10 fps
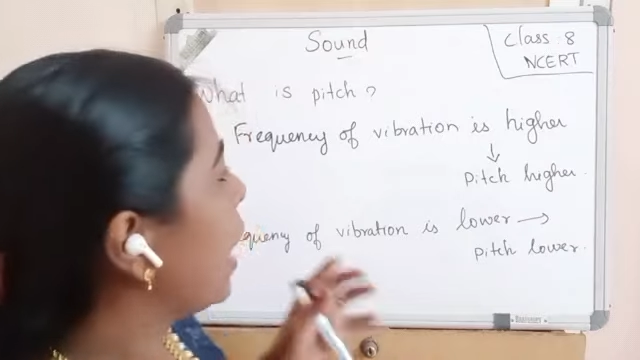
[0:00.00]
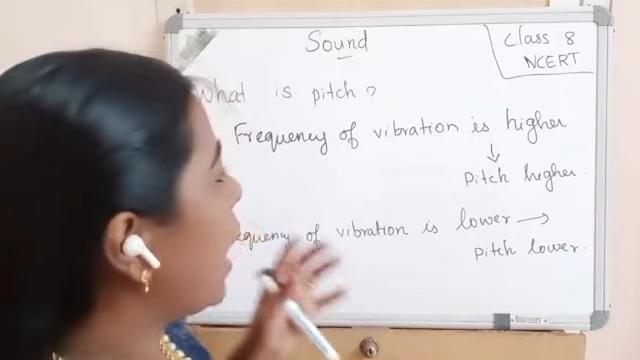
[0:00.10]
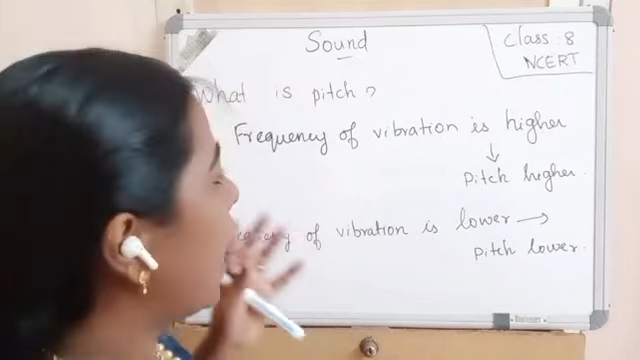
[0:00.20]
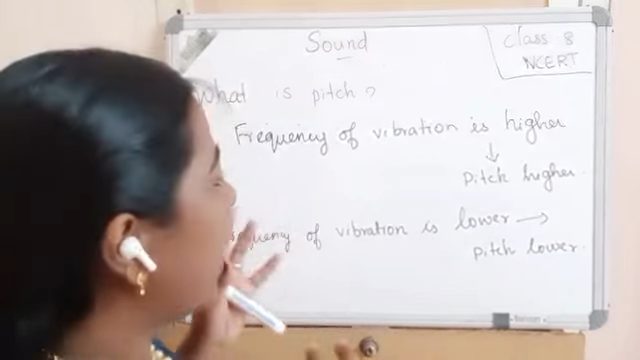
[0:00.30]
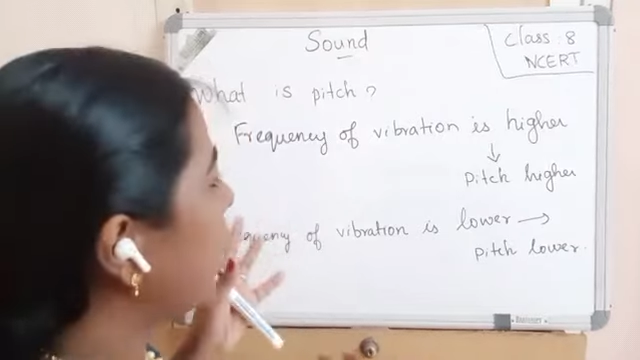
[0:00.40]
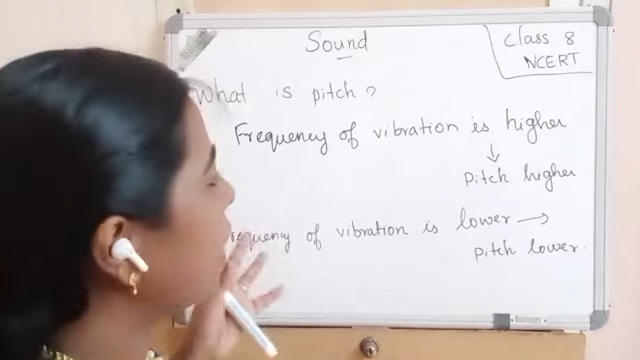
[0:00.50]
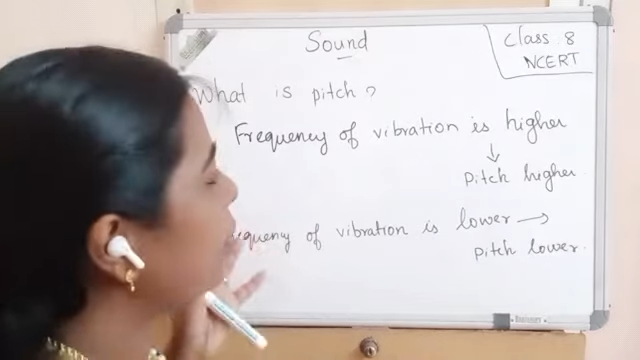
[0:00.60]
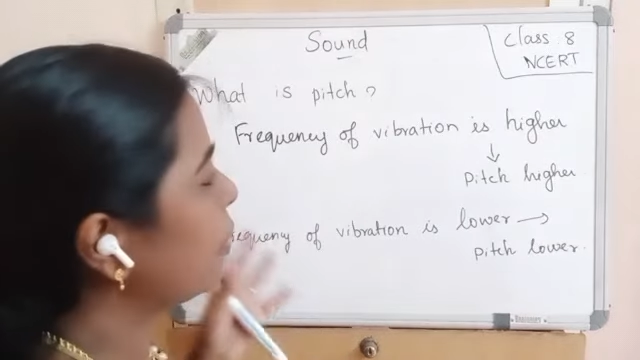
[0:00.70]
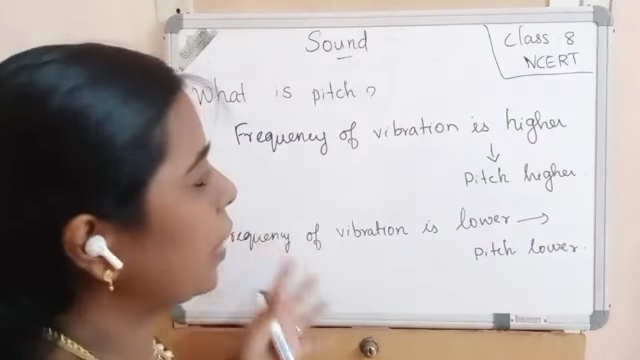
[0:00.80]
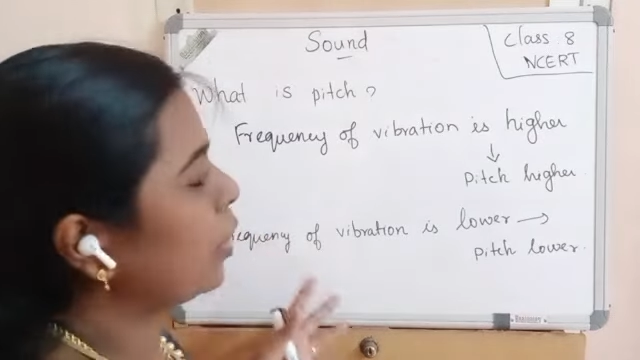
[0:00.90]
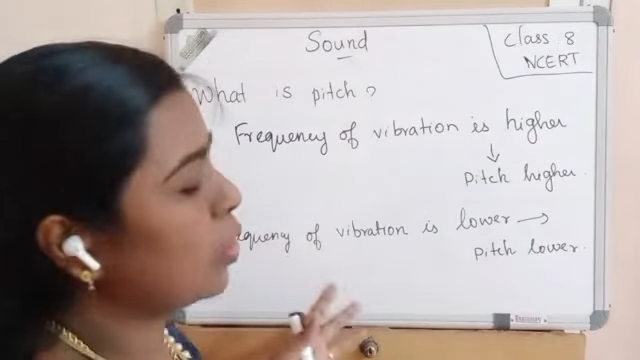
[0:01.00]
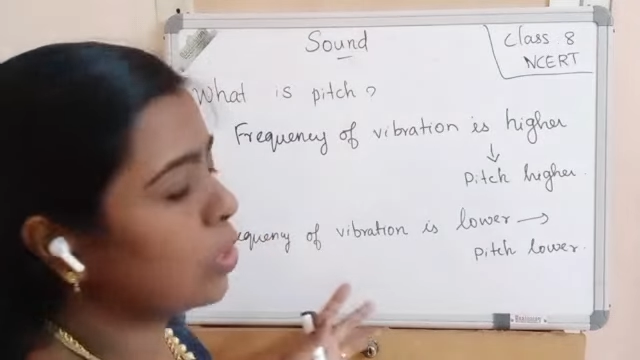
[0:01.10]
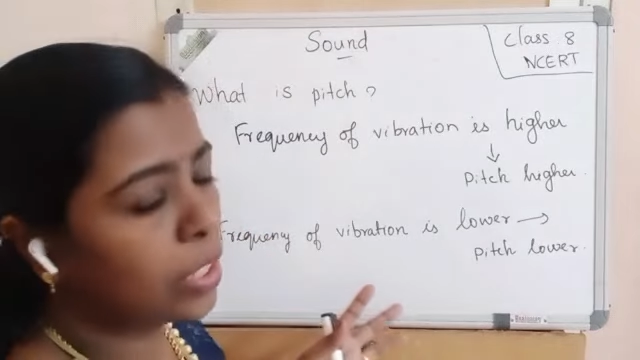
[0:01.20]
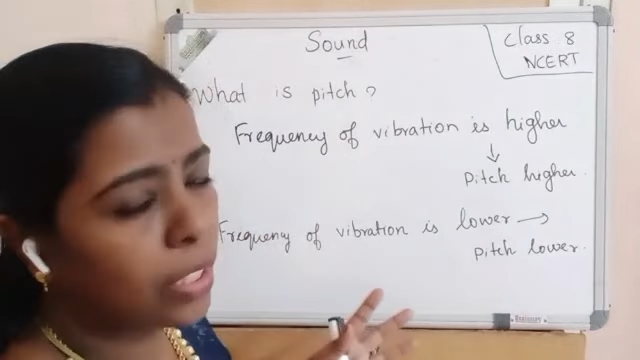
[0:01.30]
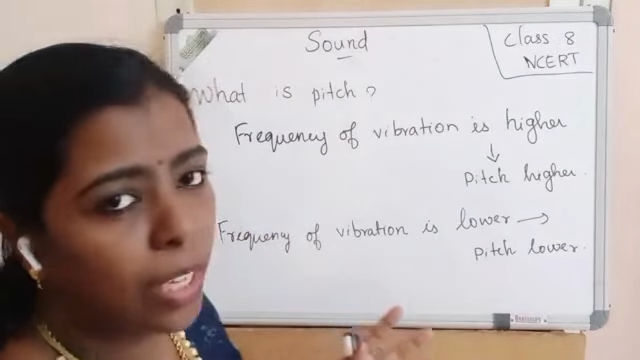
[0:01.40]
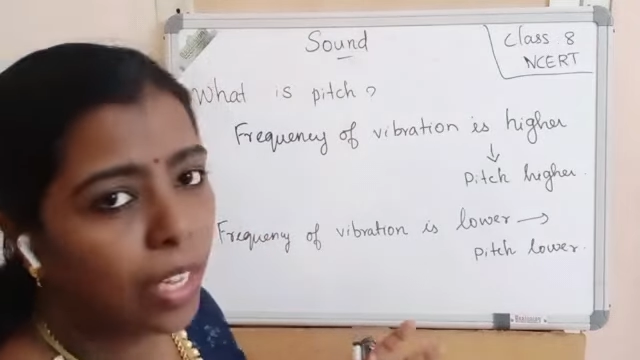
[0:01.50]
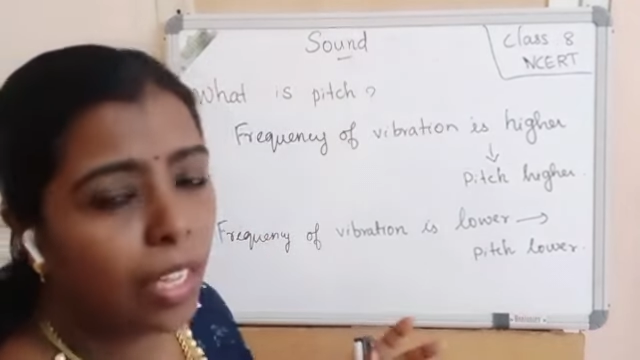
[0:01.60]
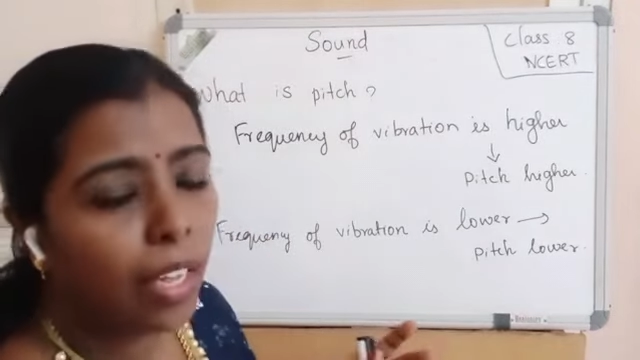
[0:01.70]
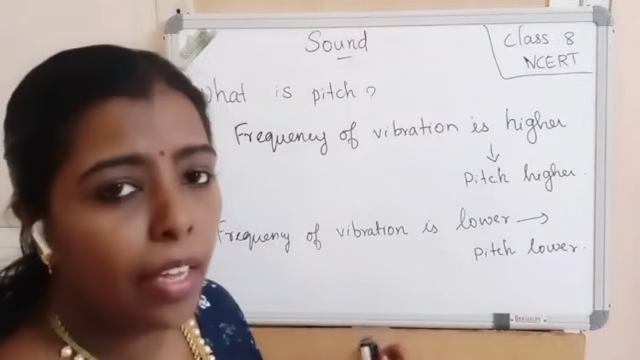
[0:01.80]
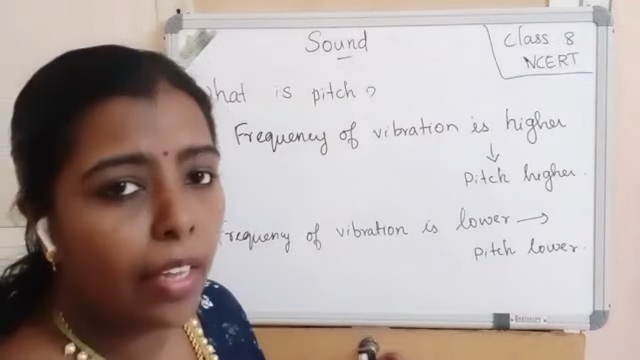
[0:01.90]
higher frequency,
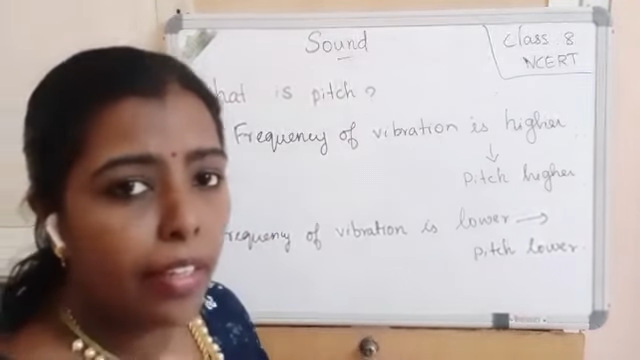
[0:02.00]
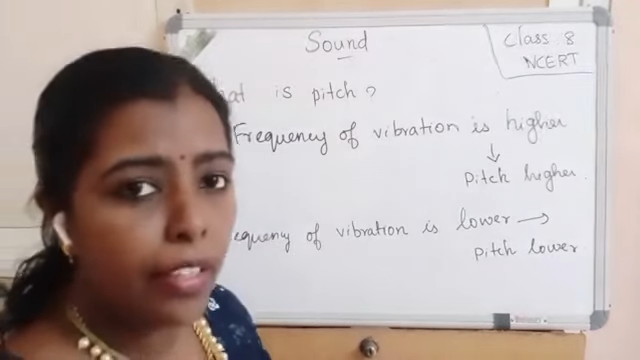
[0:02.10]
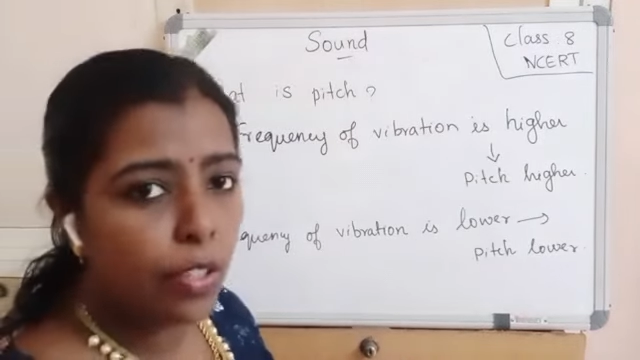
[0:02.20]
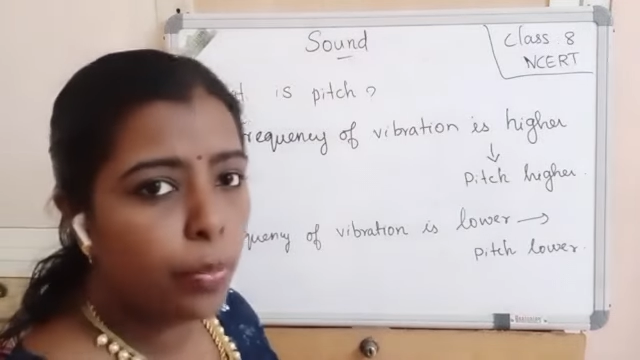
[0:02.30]
it